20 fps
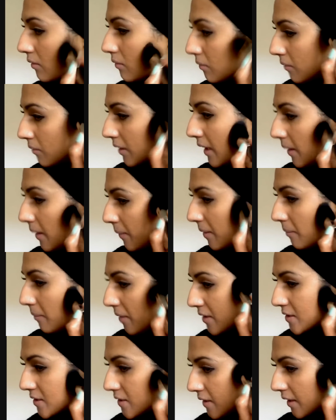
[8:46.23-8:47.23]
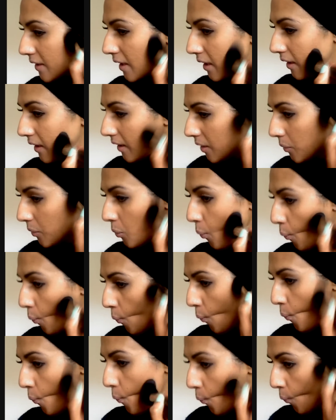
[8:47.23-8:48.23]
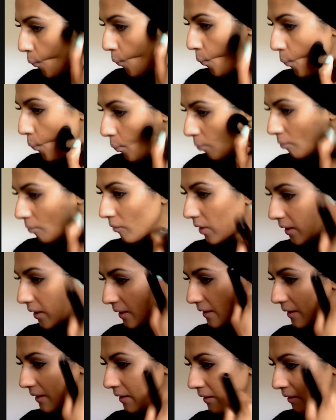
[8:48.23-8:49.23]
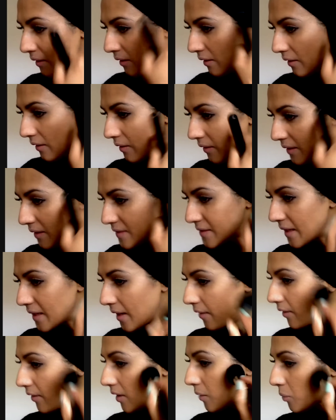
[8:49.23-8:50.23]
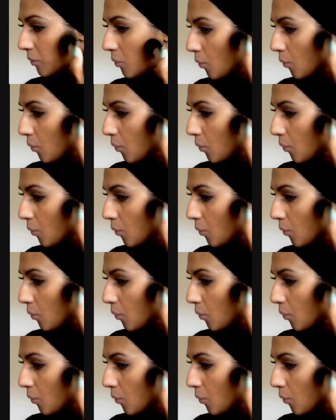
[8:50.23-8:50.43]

We're keeping most of the colour in this area.